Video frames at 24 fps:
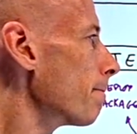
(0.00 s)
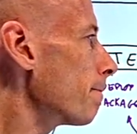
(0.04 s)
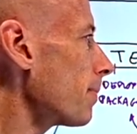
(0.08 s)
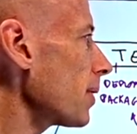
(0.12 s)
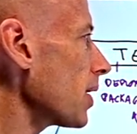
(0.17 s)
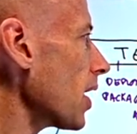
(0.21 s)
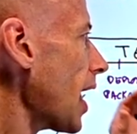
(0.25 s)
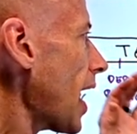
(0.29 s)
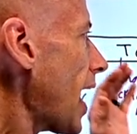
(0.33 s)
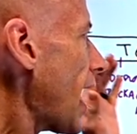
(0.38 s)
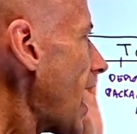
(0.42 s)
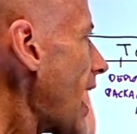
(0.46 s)

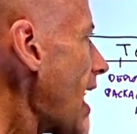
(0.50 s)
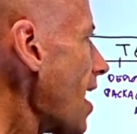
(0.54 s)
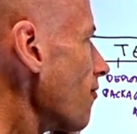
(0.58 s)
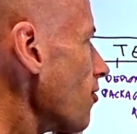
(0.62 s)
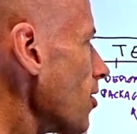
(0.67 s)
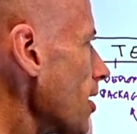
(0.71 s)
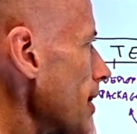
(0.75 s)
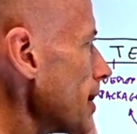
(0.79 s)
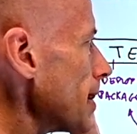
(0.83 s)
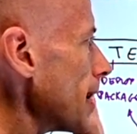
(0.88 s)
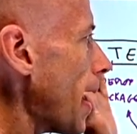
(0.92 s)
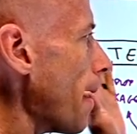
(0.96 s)
but I have
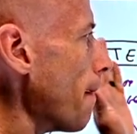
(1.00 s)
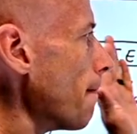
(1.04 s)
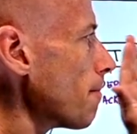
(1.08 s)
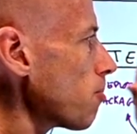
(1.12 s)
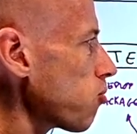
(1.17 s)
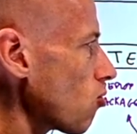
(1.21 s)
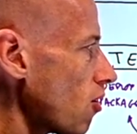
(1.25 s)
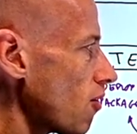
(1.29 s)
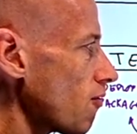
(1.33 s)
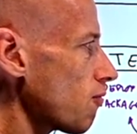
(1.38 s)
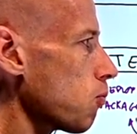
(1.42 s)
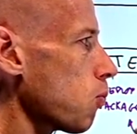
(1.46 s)
a
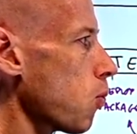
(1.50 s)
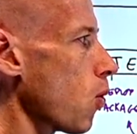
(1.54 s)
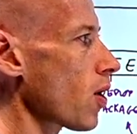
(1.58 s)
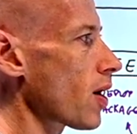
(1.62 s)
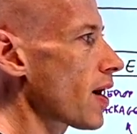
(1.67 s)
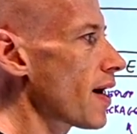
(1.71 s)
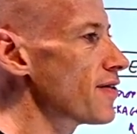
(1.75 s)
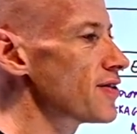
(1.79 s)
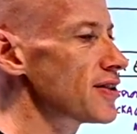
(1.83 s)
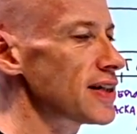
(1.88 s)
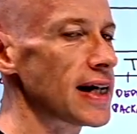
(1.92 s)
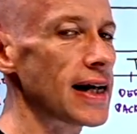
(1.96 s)
number of
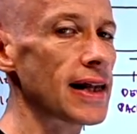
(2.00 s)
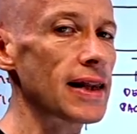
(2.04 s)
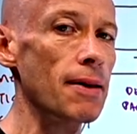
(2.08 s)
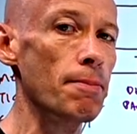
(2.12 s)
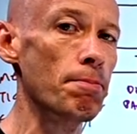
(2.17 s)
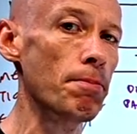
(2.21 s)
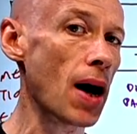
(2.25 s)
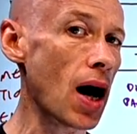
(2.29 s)
what I've seen in the